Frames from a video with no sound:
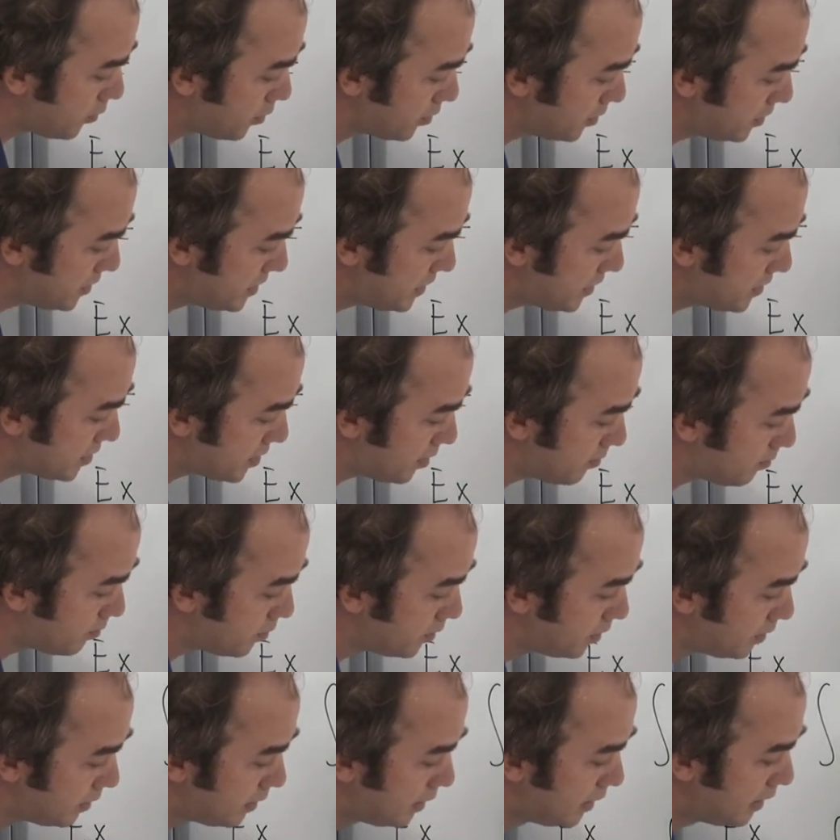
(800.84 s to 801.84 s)
for this
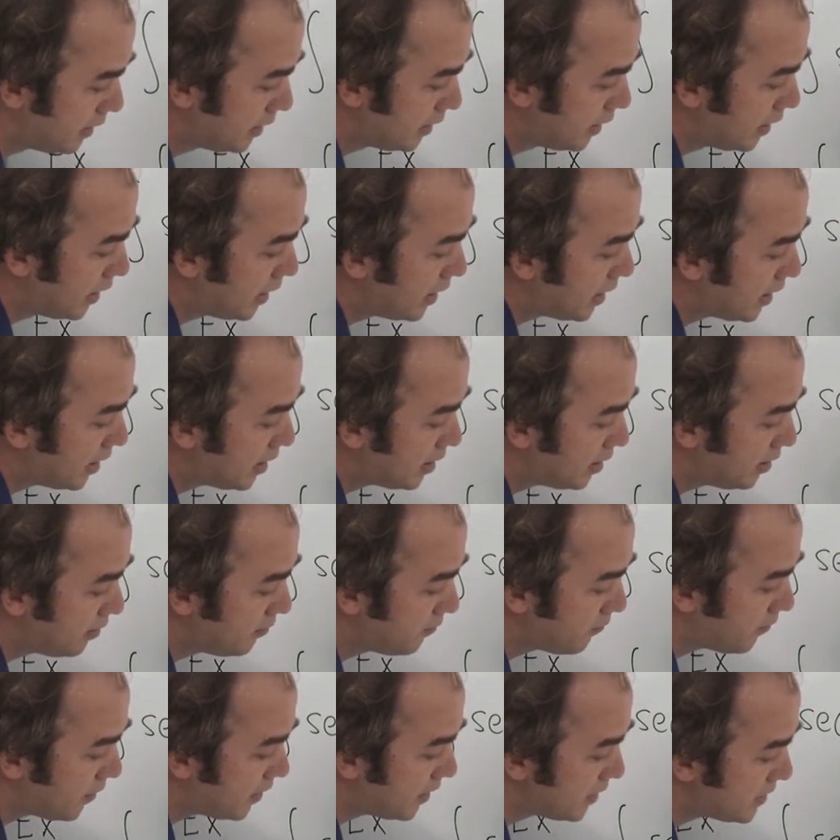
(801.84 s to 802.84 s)
example.
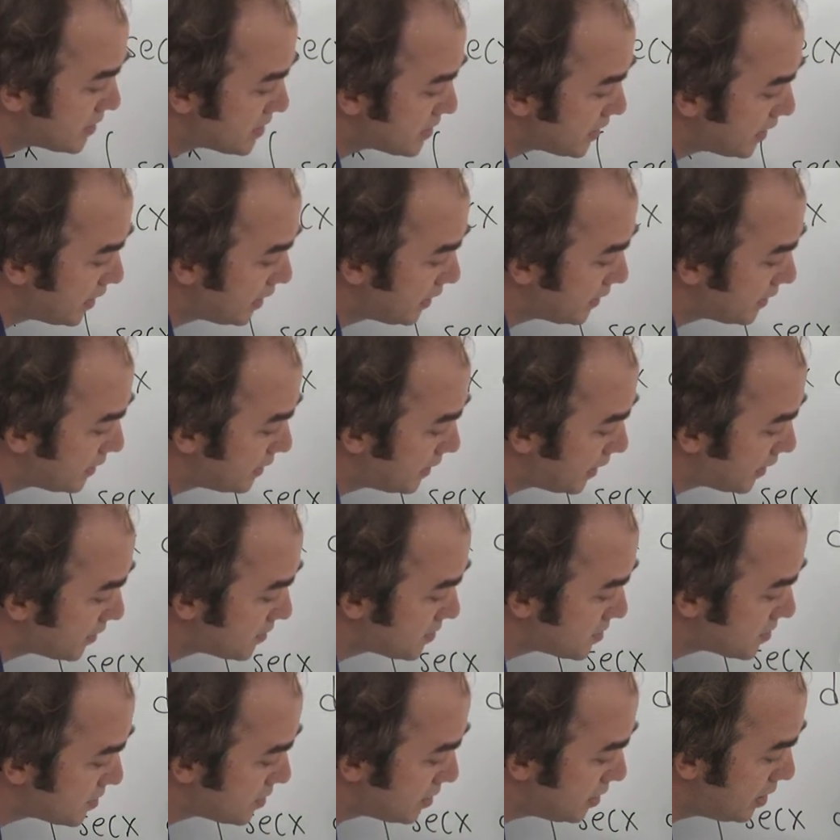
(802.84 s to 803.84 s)
If I say
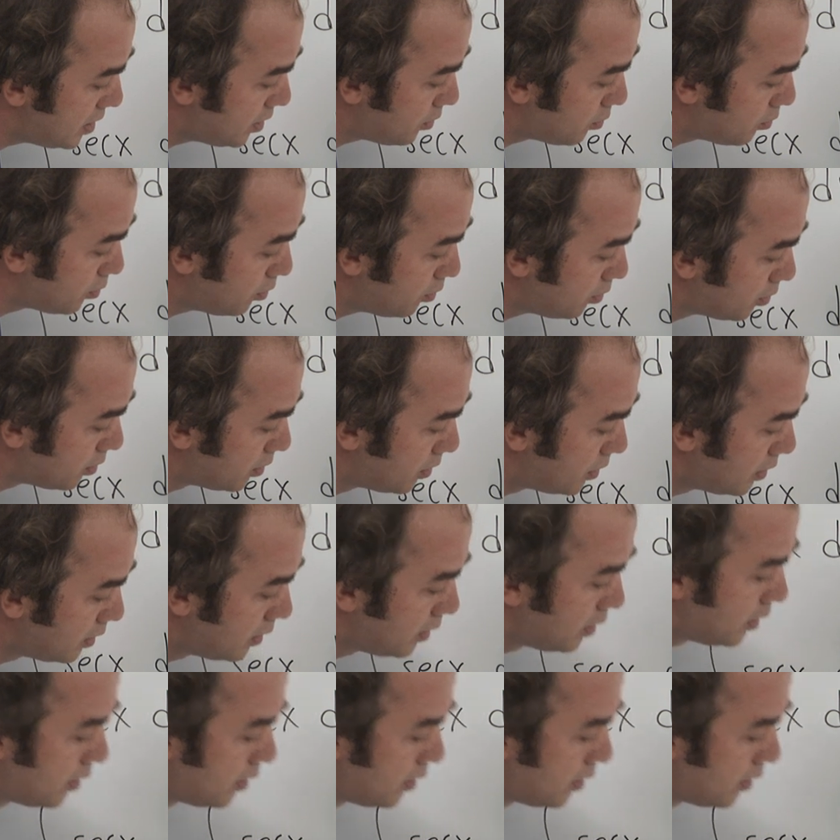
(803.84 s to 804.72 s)
that's u,